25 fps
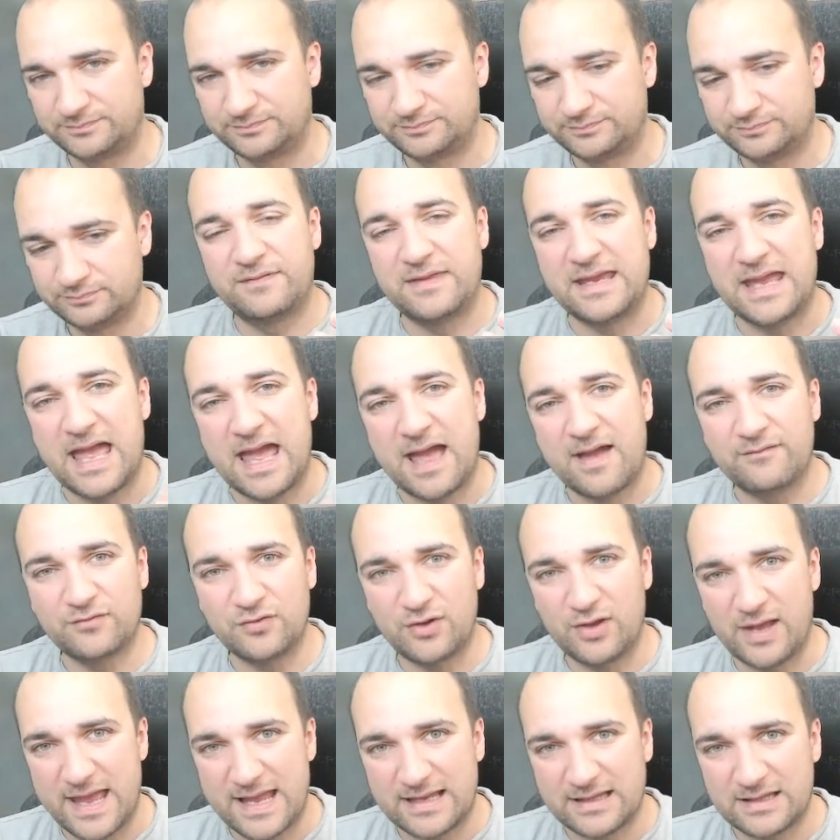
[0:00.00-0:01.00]
If they have
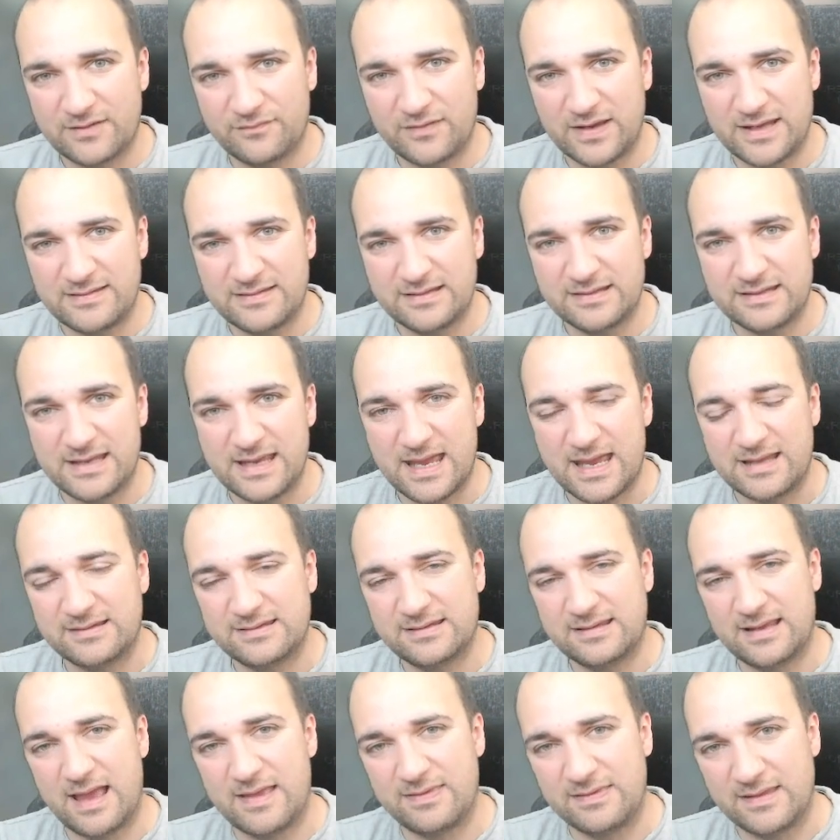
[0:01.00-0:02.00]
not activated
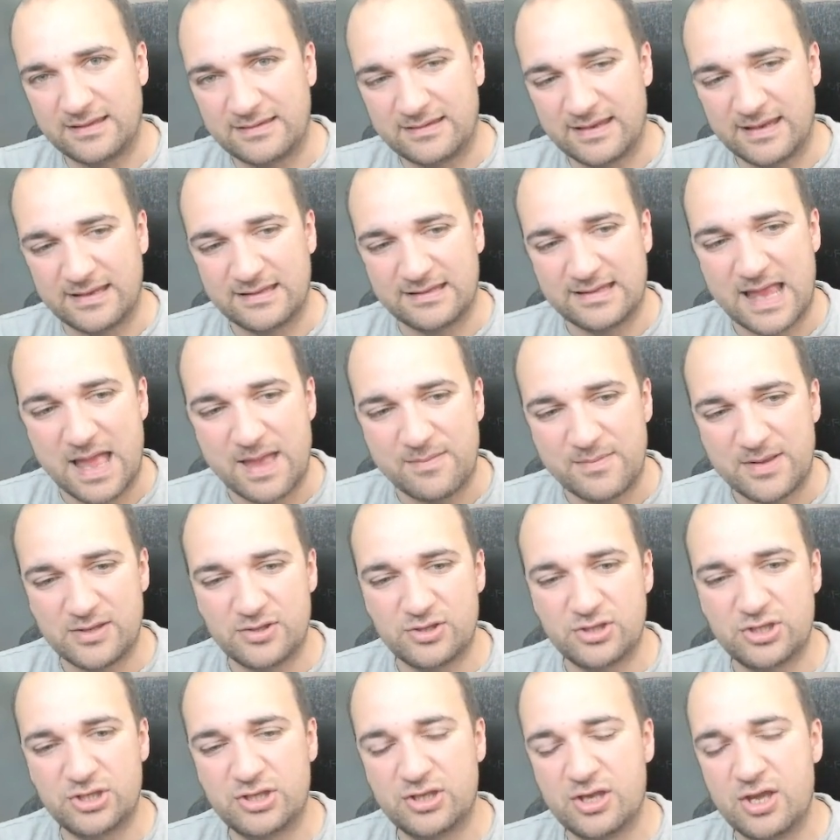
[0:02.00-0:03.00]
yet and they take
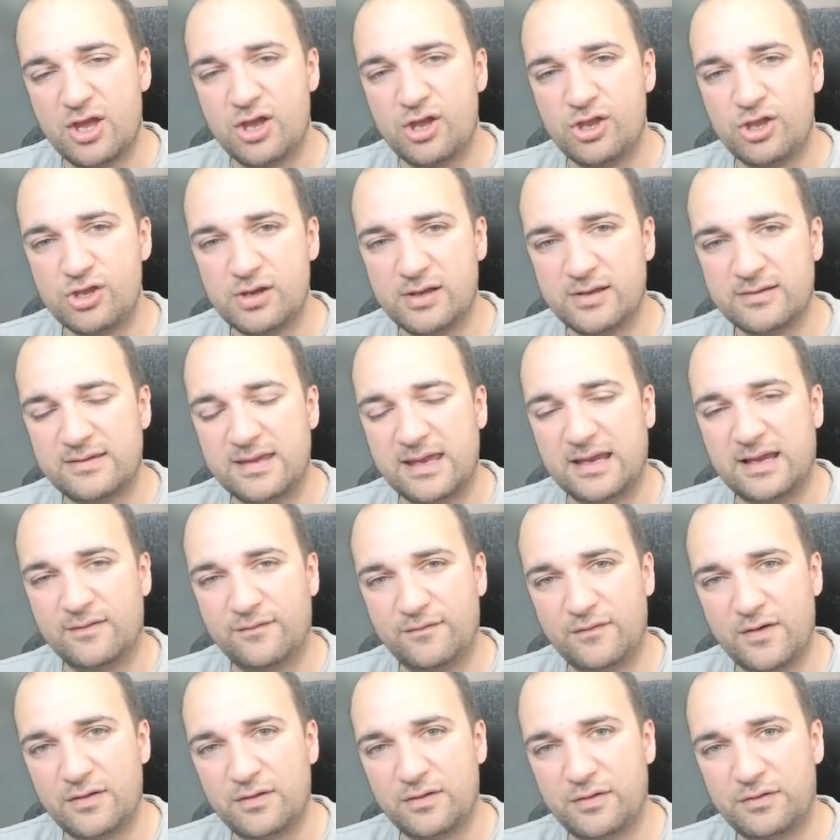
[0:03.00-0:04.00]
damage, you can take a
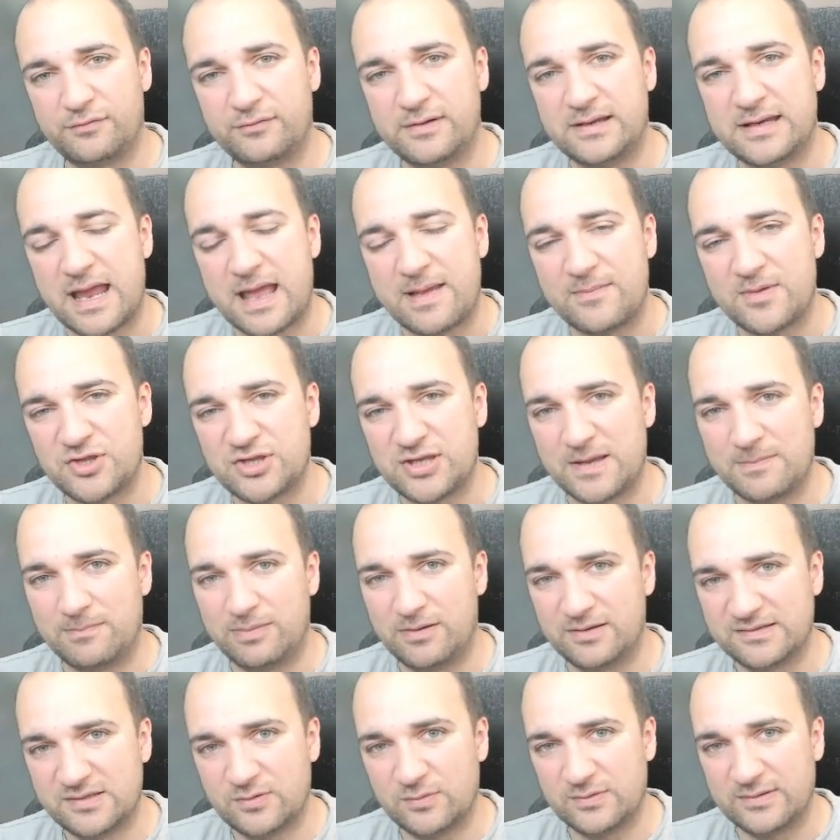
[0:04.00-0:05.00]
further 3 damage, get
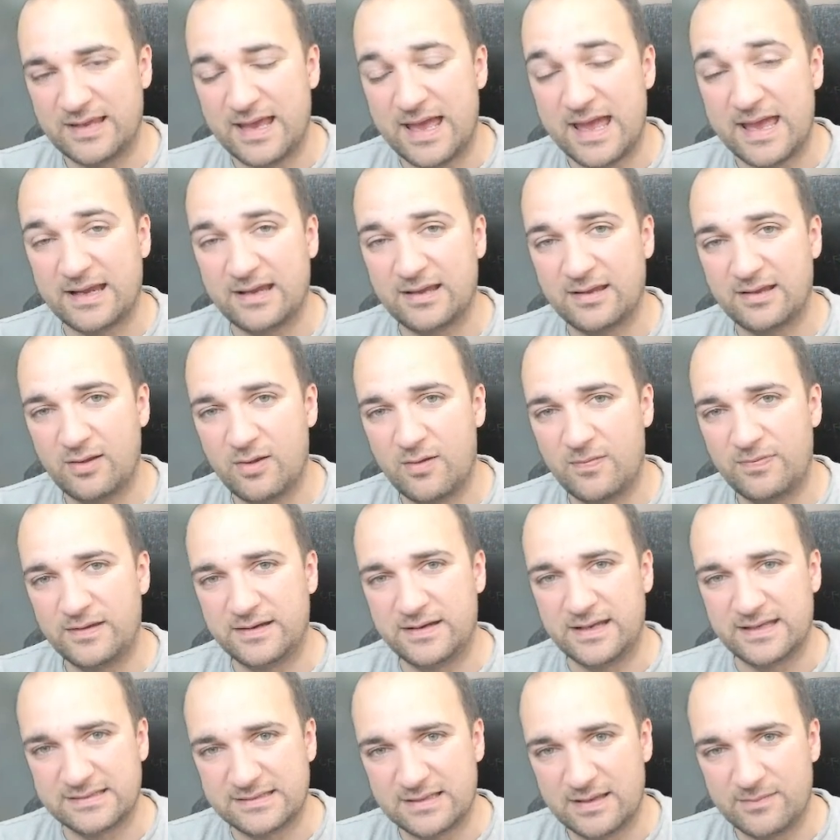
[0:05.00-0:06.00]
+2 attack
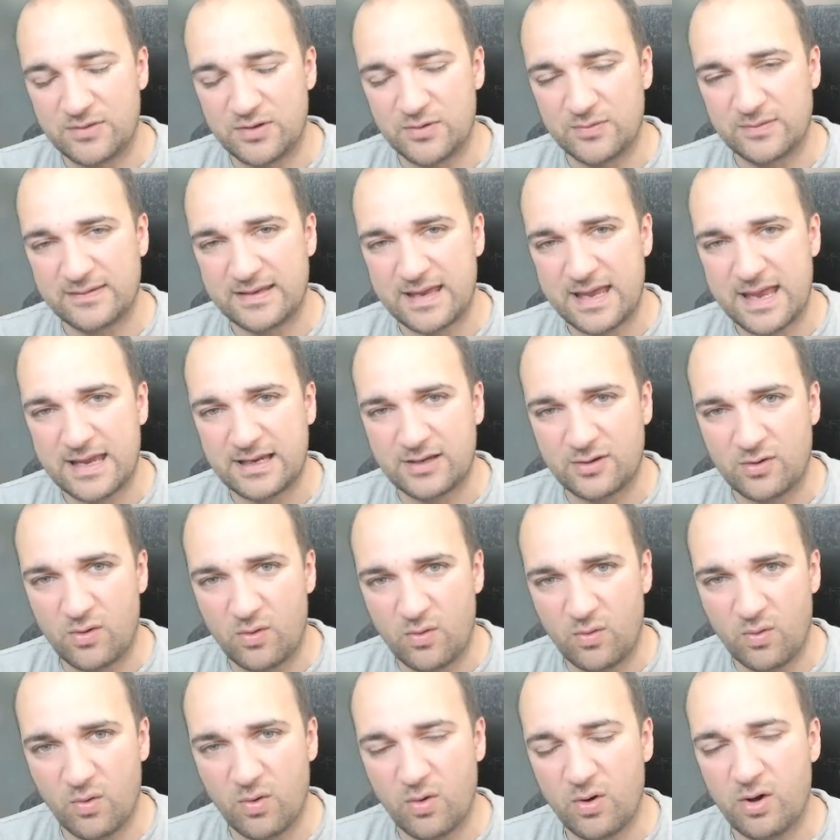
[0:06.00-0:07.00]
the next time you attack.
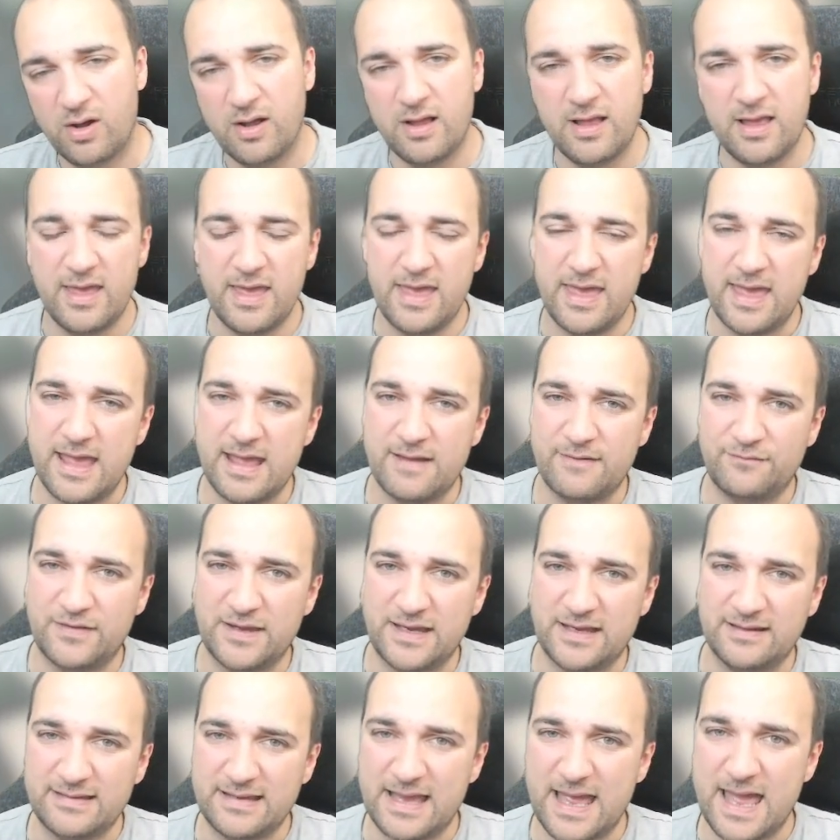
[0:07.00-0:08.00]
Or if
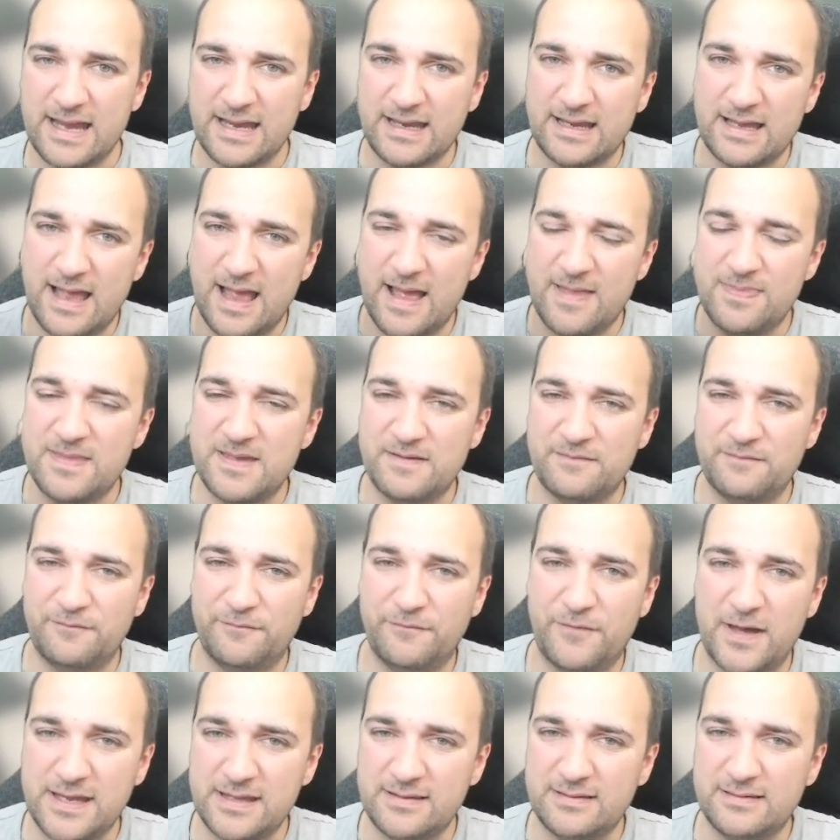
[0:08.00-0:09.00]
they attack and they
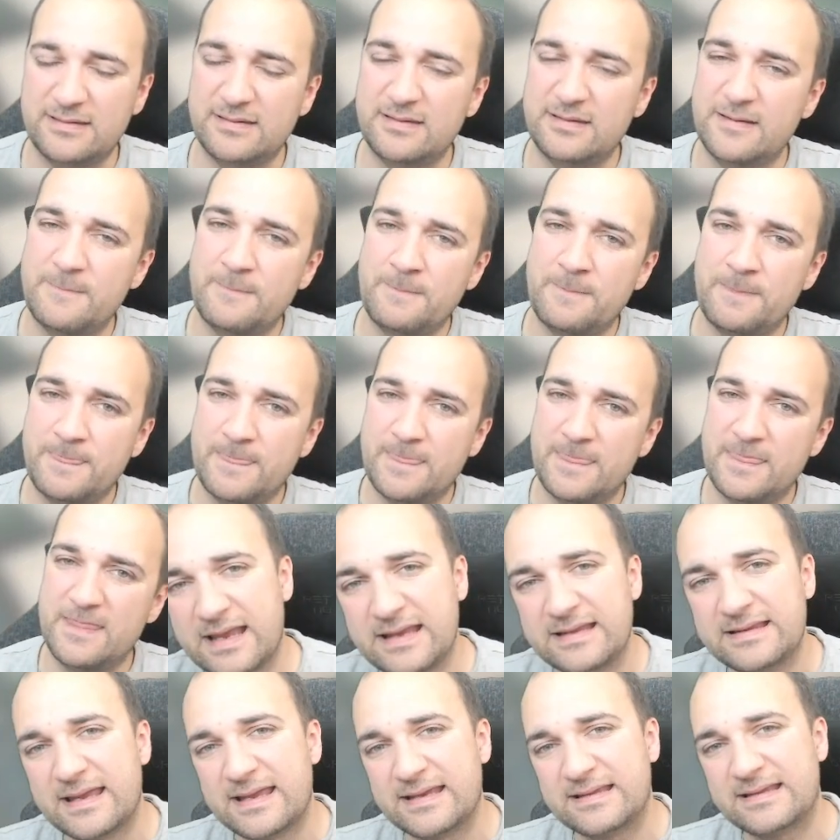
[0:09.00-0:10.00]
fight,
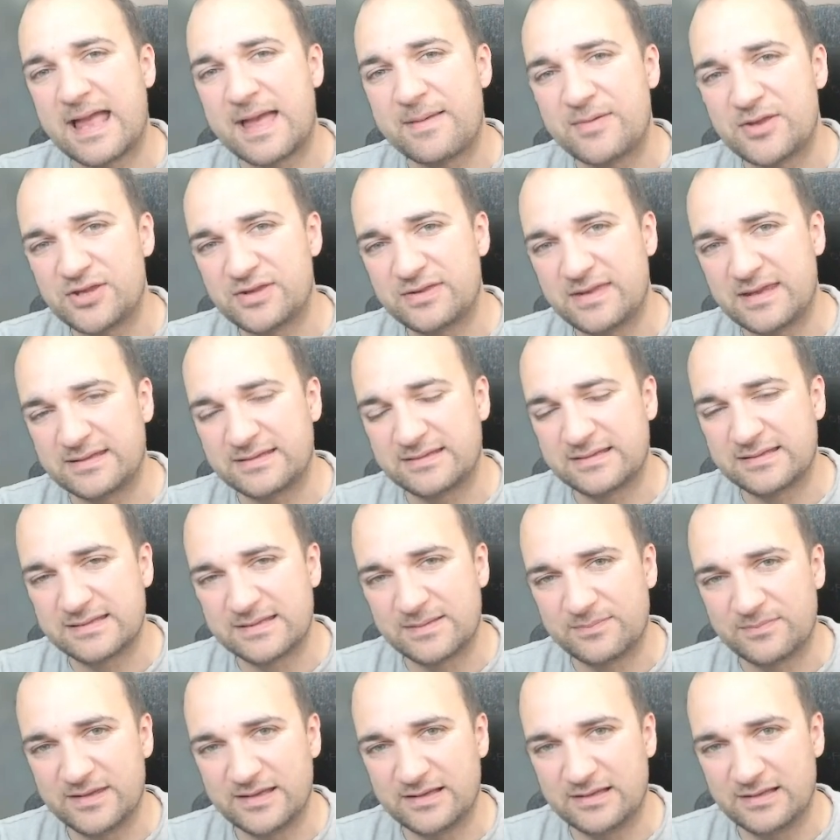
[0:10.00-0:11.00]
they take damage thanks to
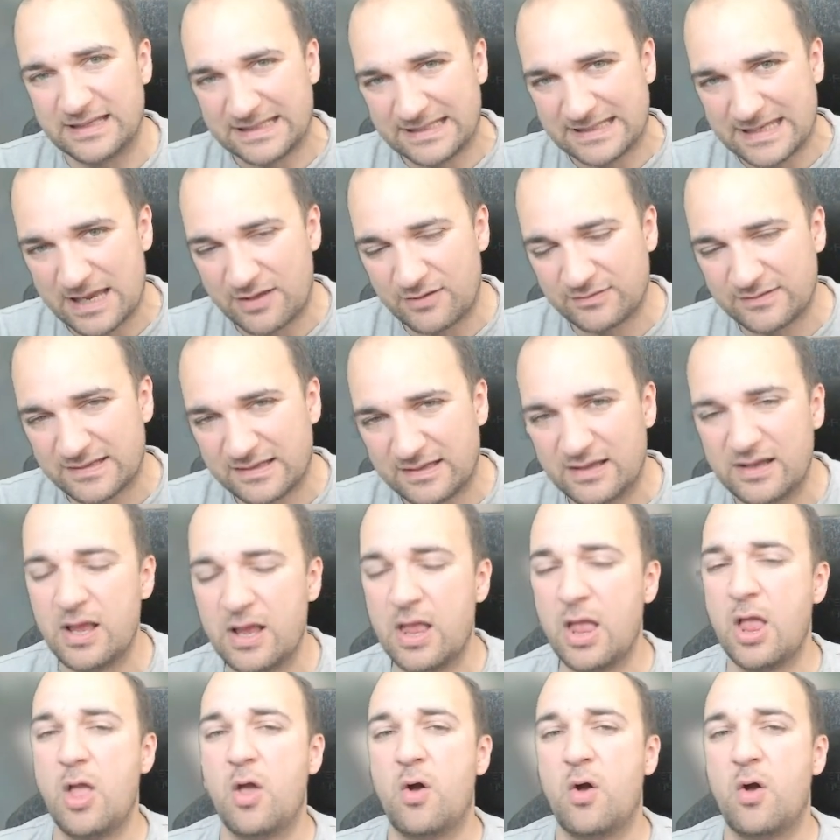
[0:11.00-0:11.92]
something like counter.